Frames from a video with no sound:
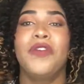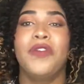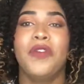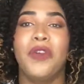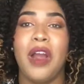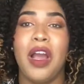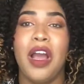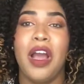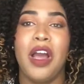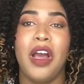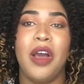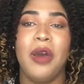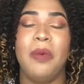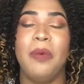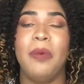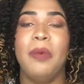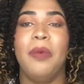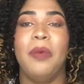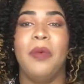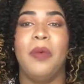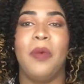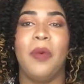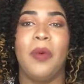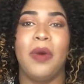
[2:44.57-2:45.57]
from
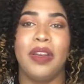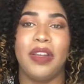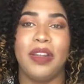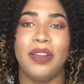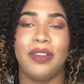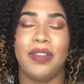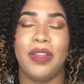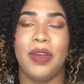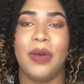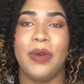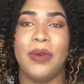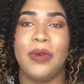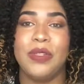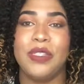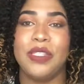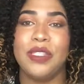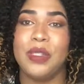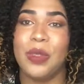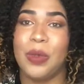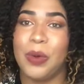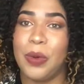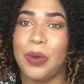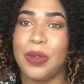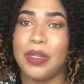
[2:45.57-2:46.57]
one of those
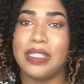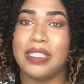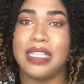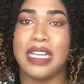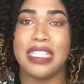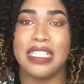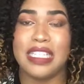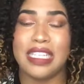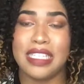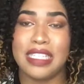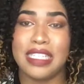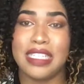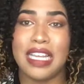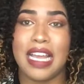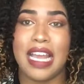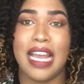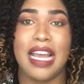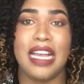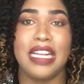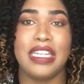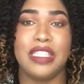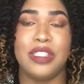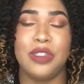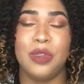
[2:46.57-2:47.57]
stores such as
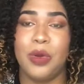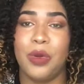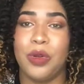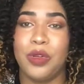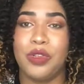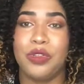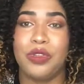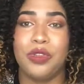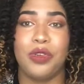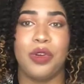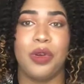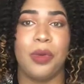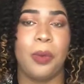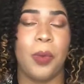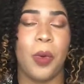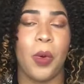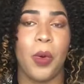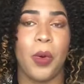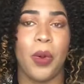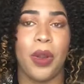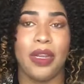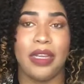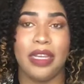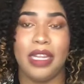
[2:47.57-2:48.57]
Saks, Nordstrom,
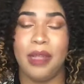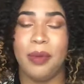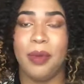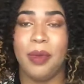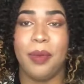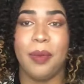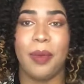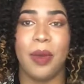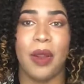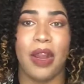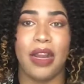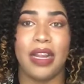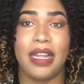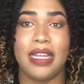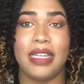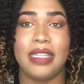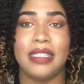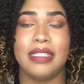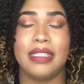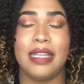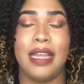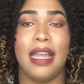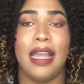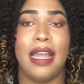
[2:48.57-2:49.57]
or Neiman Marcus.